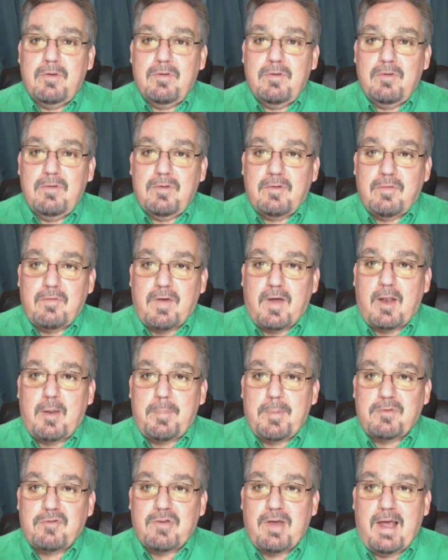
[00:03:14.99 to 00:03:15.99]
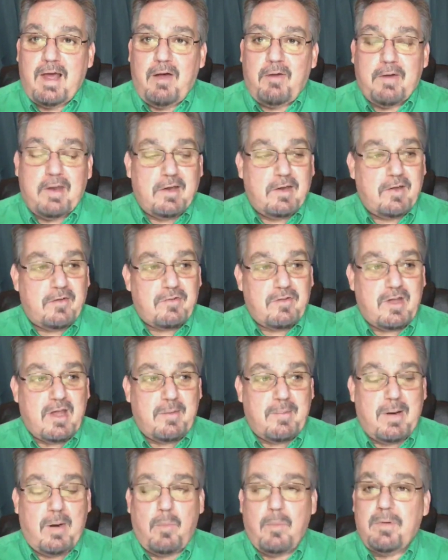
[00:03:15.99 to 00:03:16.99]
develop a child. It doesn't
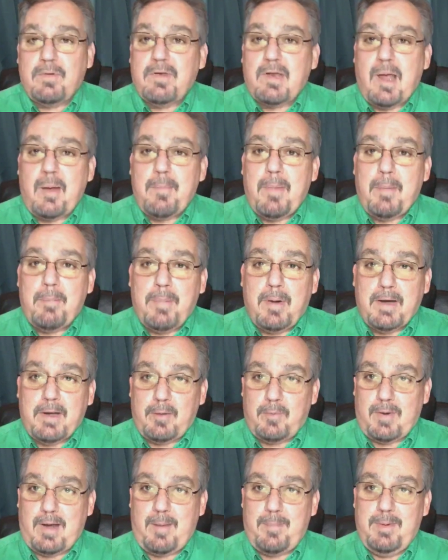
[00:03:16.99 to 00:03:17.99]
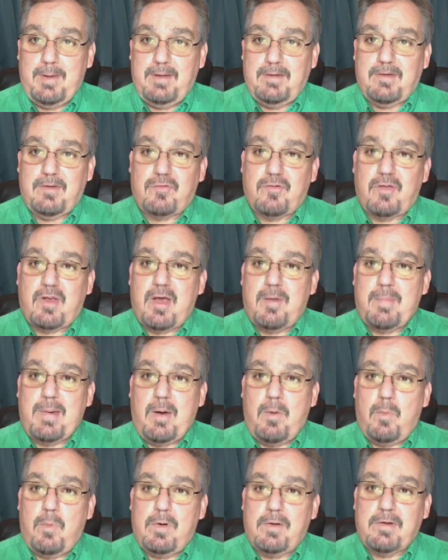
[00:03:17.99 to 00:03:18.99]
come out one time a bunny rabbit, doesn't come
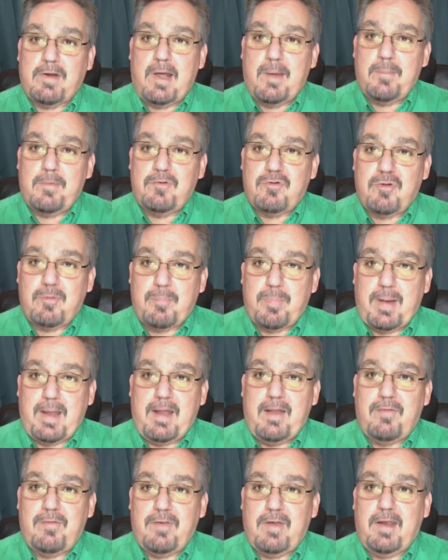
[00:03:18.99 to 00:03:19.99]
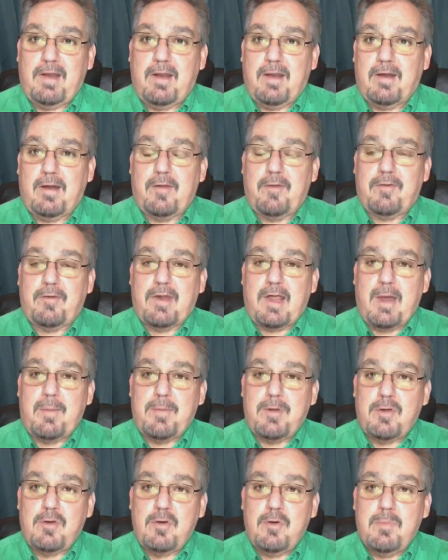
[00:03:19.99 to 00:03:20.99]
out one time a chimpanzee and another
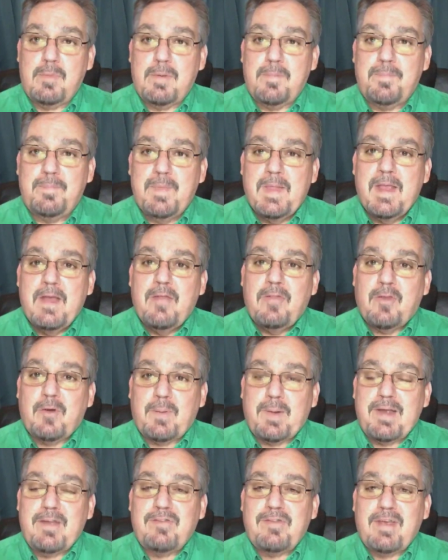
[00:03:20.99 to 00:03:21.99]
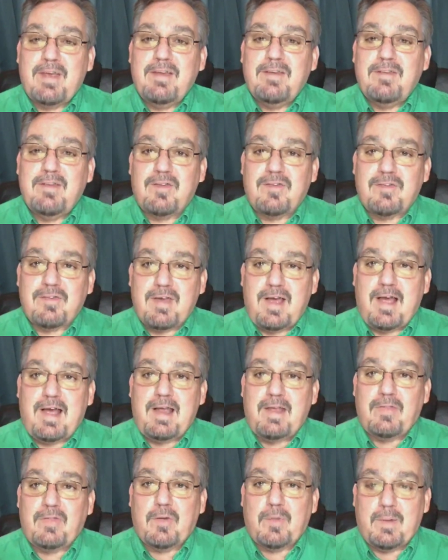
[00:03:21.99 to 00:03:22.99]
time a human. There is a
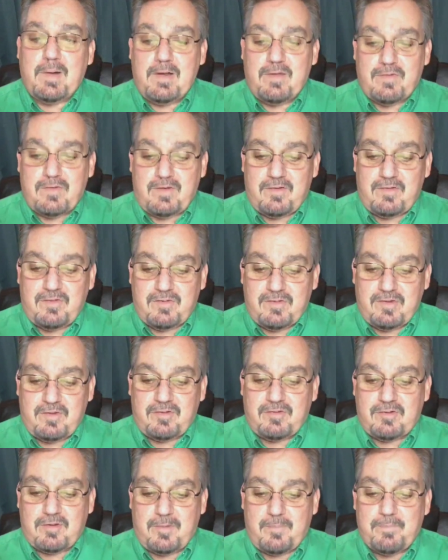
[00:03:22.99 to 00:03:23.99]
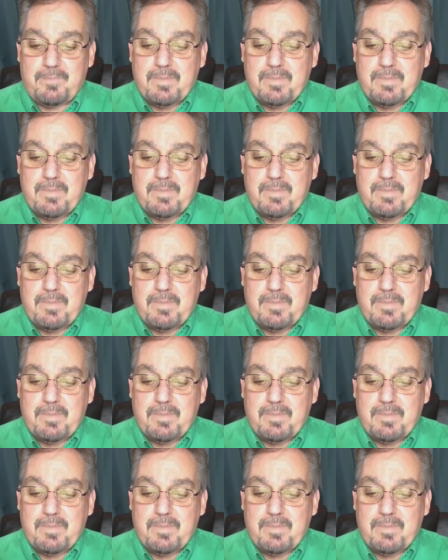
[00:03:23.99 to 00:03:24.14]
design, there is a system.